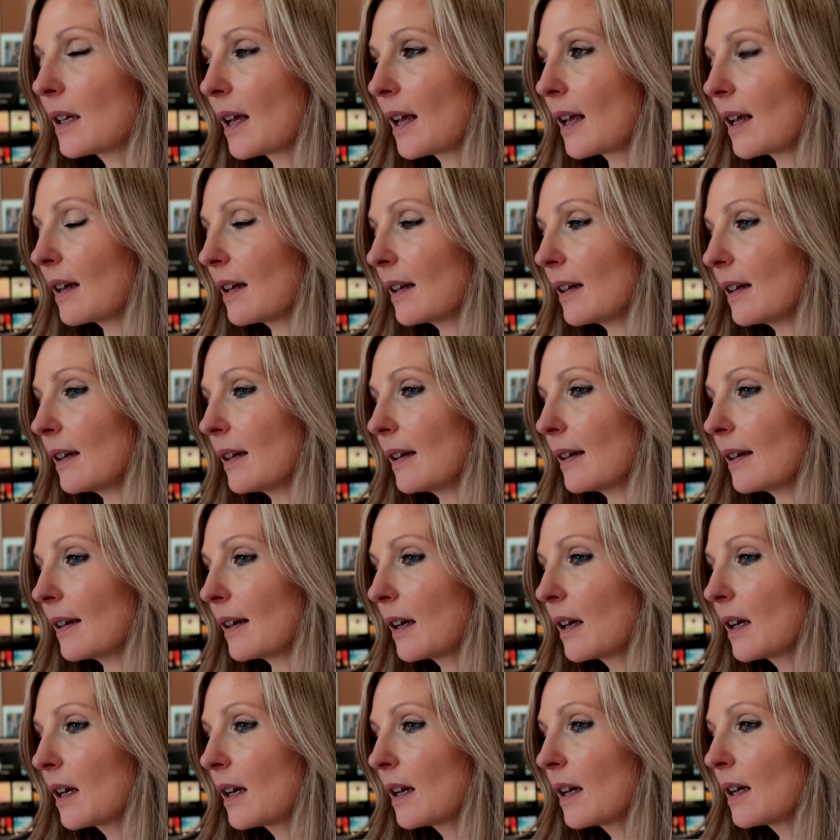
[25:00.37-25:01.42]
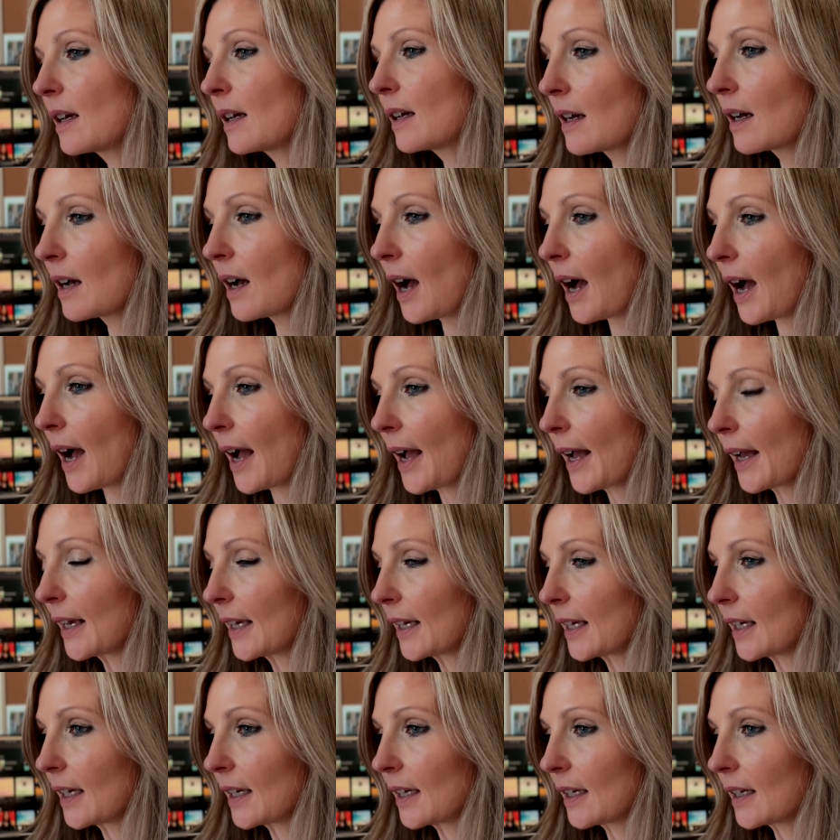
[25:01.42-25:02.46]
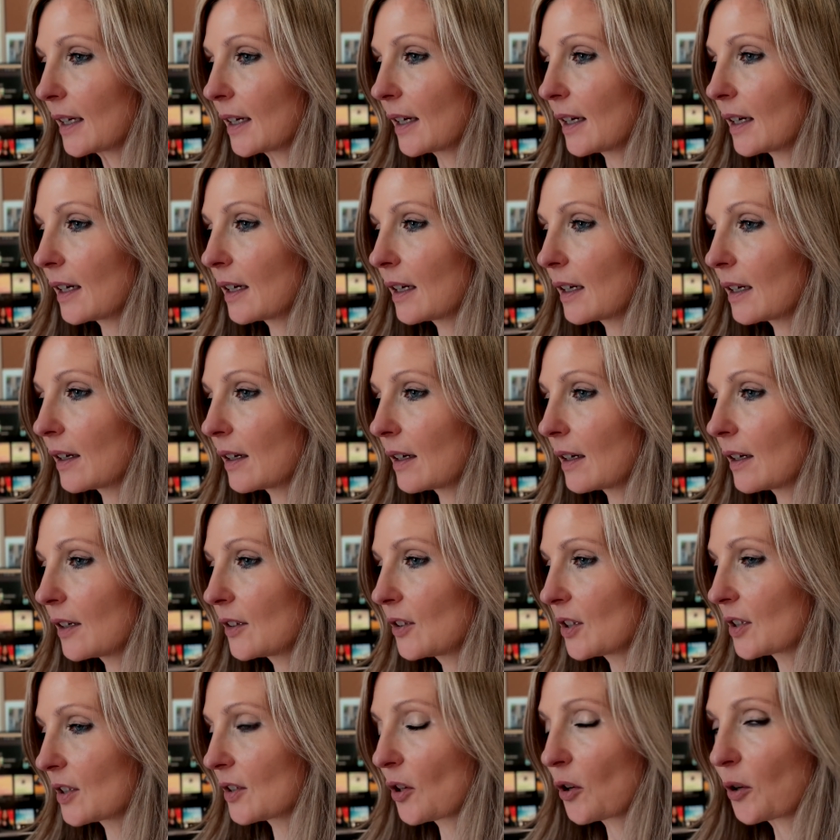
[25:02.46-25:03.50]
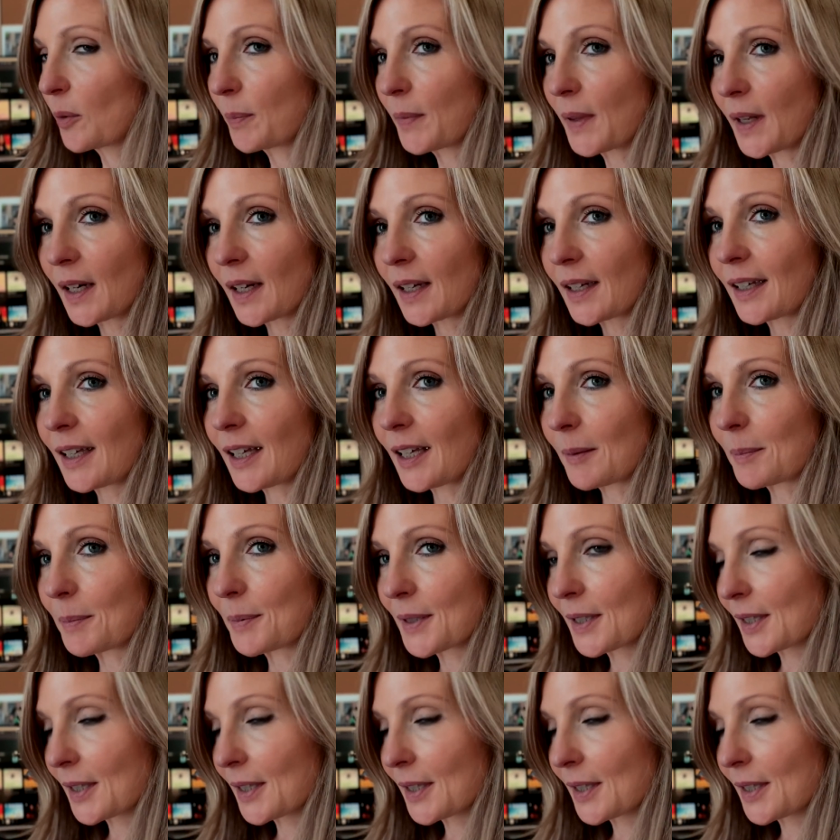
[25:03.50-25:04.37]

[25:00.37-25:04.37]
and I just hope that it keeps